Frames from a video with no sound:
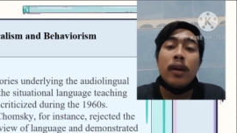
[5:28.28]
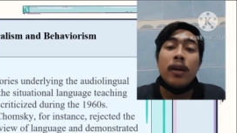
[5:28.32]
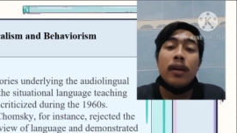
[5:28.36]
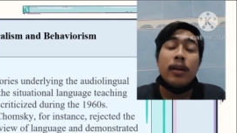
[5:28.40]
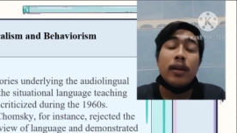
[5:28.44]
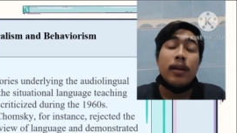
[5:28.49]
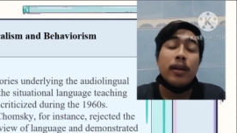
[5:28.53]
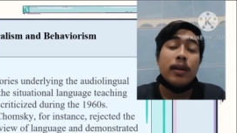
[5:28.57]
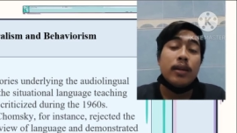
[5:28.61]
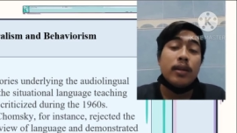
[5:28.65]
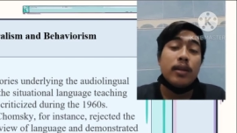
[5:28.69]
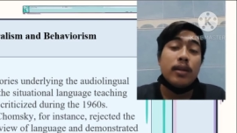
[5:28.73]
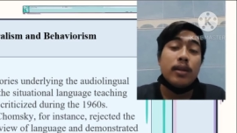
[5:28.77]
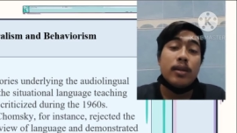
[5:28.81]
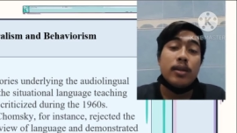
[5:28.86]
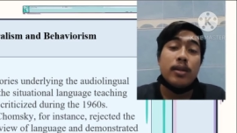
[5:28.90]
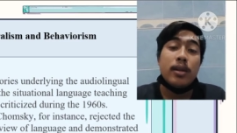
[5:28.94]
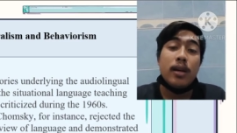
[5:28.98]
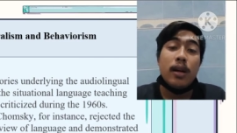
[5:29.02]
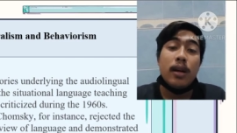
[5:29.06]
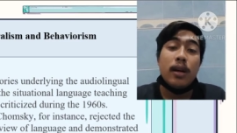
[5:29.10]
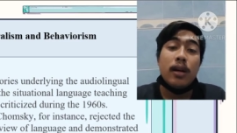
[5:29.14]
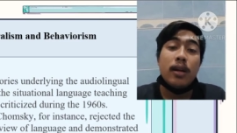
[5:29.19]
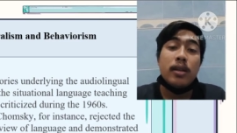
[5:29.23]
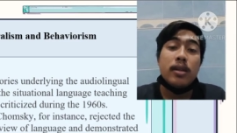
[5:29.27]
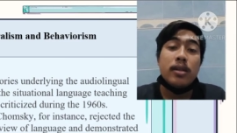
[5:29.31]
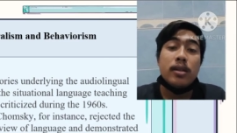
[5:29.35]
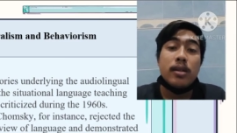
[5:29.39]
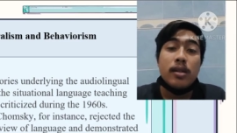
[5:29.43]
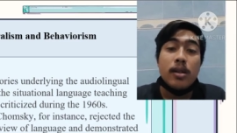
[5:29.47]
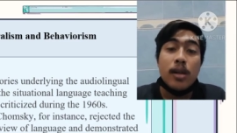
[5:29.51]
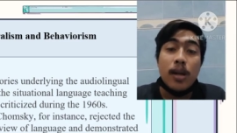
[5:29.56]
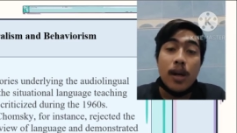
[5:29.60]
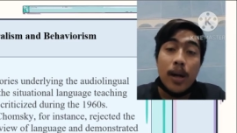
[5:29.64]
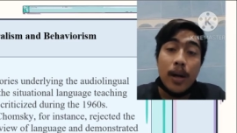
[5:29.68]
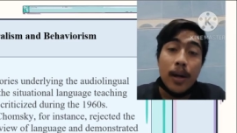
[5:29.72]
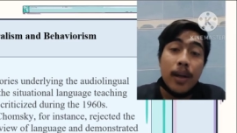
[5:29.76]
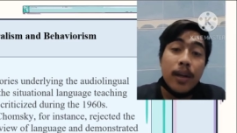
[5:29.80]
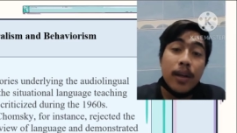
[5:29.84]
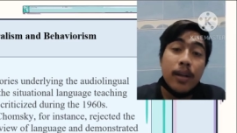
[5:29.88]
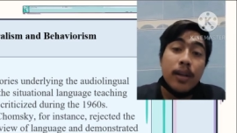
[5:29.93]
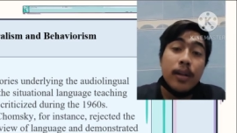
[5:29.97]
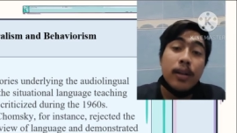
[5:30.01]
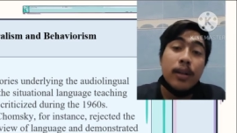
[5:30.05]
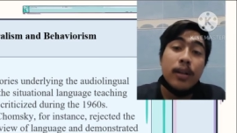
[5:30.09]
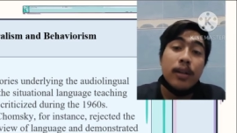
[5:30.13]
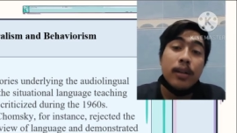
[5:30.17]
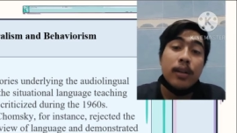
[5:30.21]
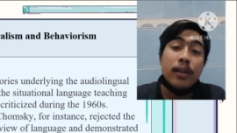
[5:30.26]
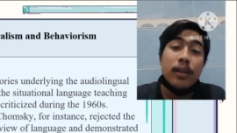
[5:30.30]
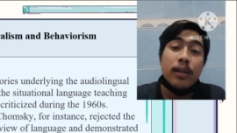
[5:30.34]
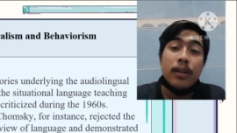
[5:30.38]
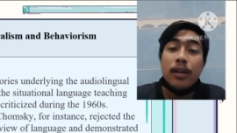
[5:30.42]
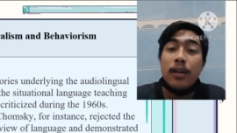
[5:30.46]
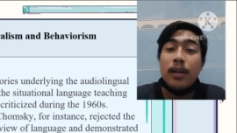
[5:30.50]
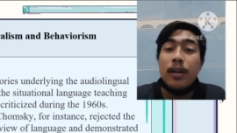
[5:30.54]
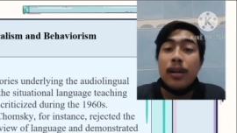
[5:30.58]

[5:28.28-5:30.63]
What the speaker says: criticized during the